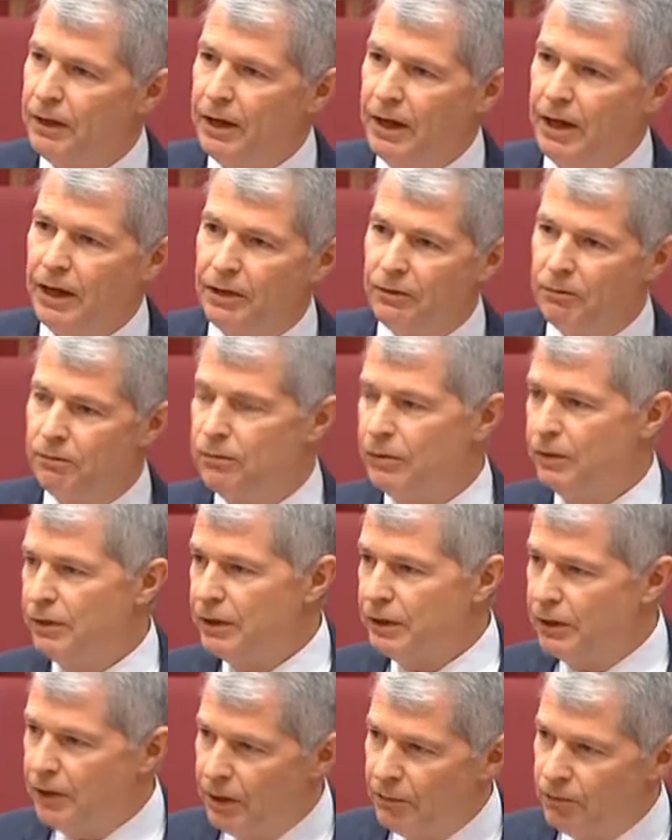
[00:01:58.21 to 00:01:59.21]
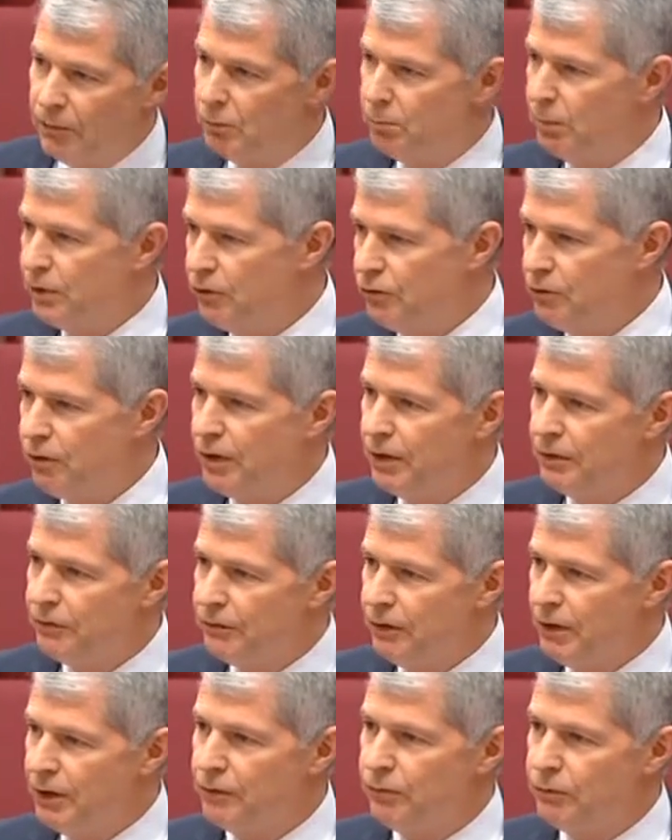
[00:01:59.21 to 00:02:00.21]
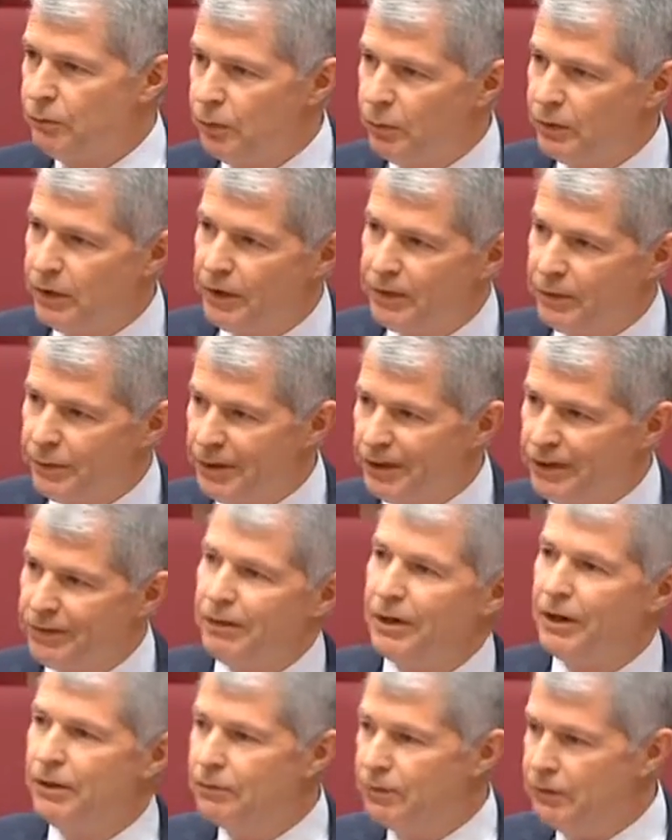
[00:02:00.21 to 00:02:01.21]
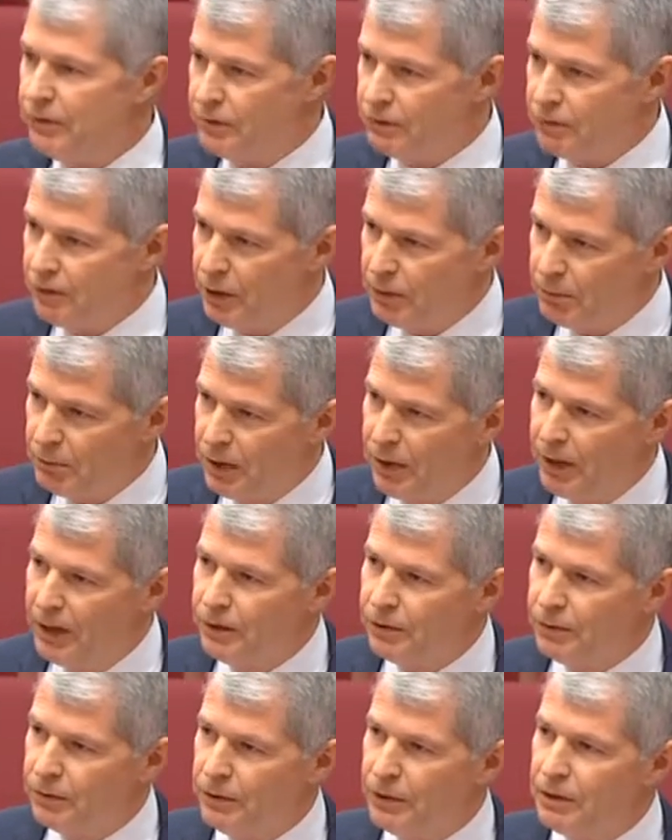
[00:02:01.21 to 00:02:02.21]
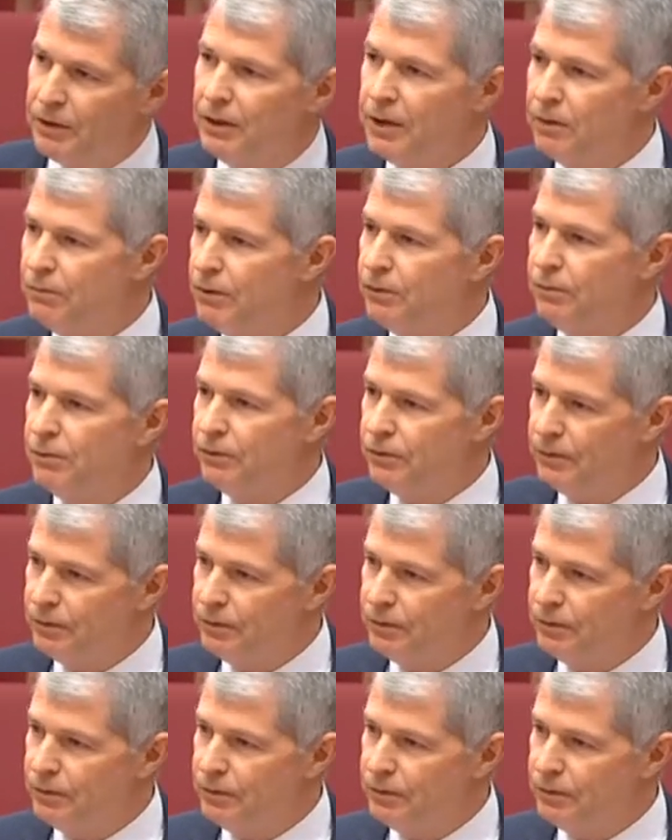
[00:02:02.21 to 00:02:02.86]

and it very comfortably translates to another aircraft in the same category, even if it's